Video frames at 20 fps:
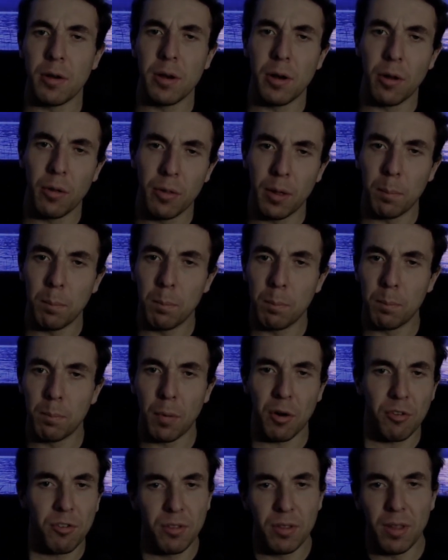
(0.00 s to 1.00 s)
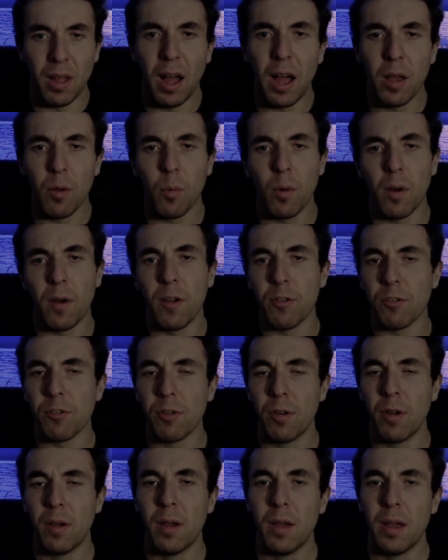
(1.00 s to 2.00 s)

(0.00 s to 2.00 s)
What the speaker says: The person, the high rise,